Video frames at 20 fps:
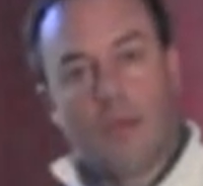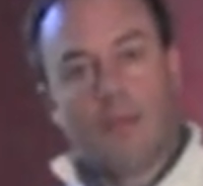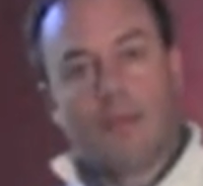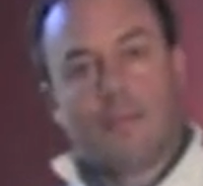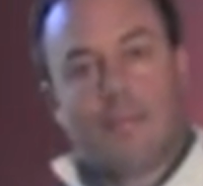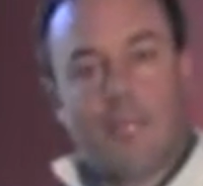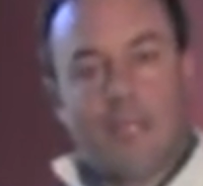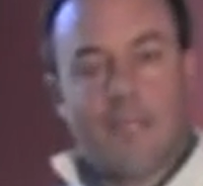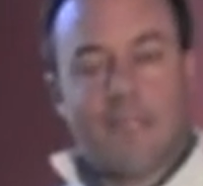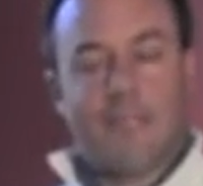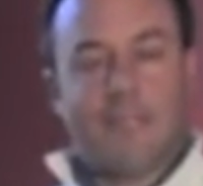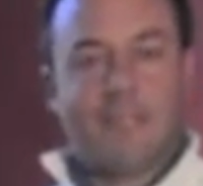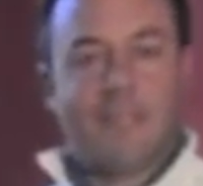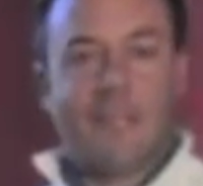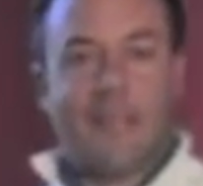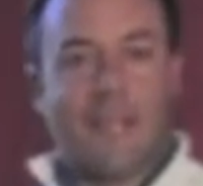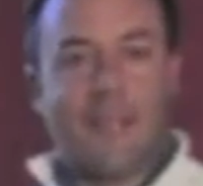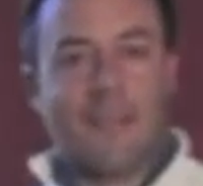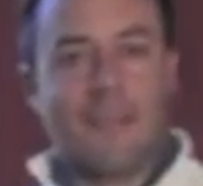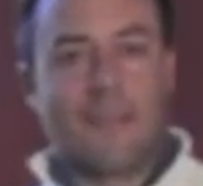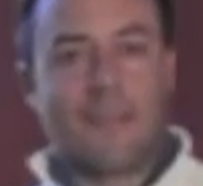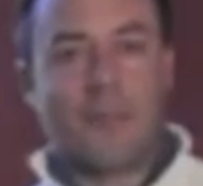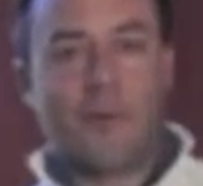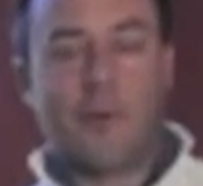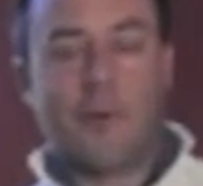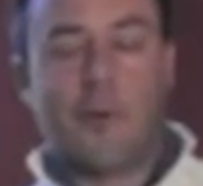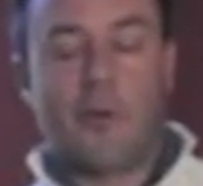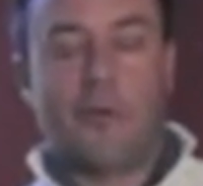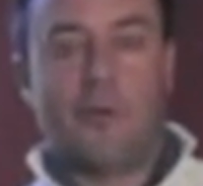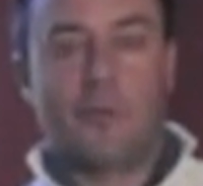today's
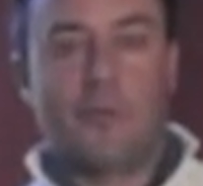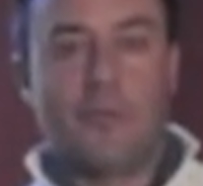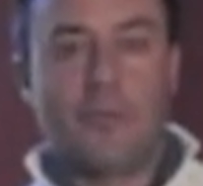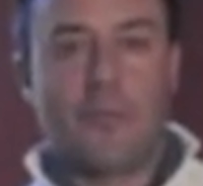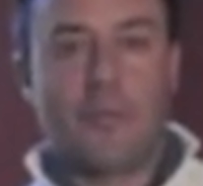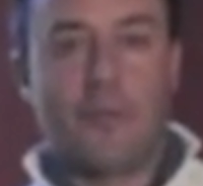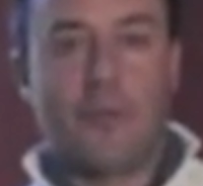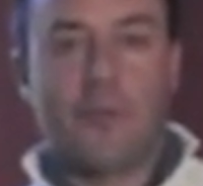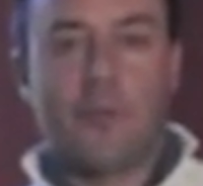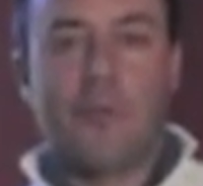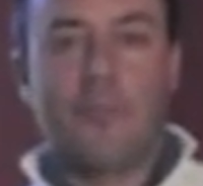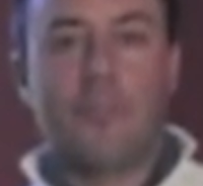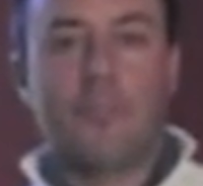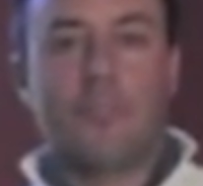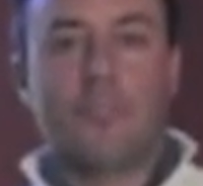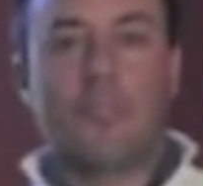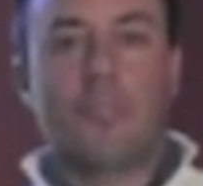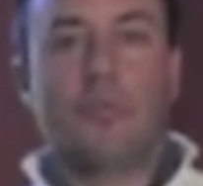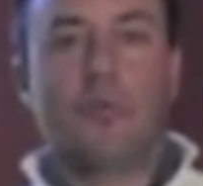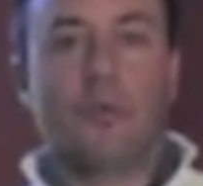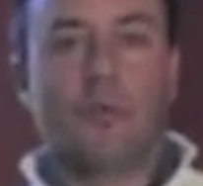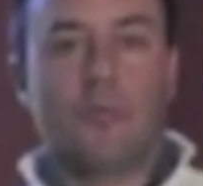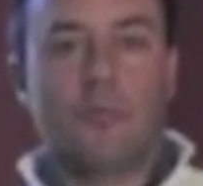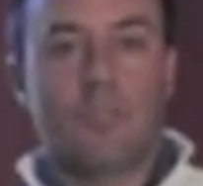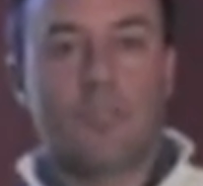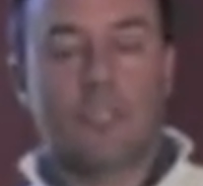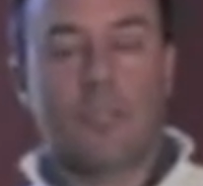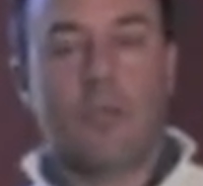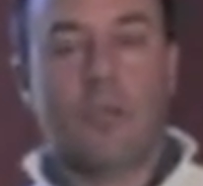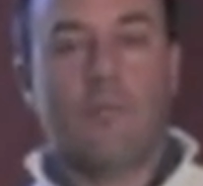guru du jour is
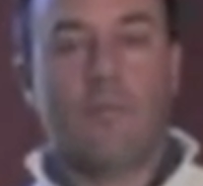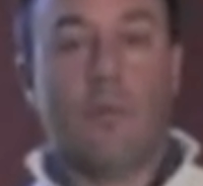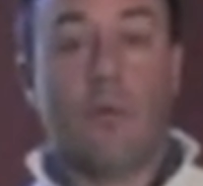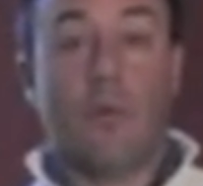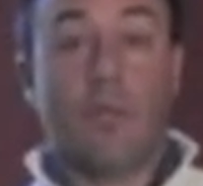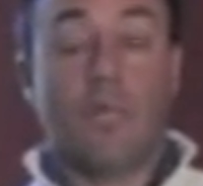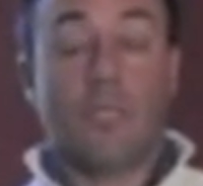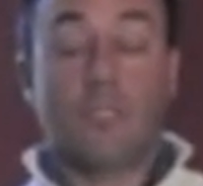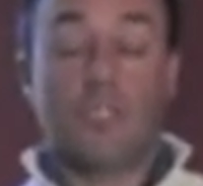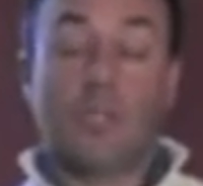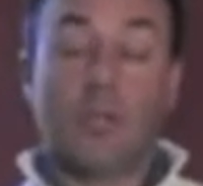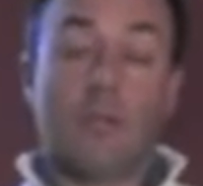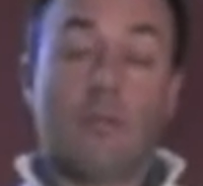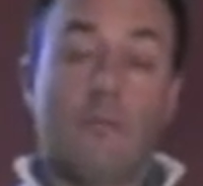Sean Foley. And Sean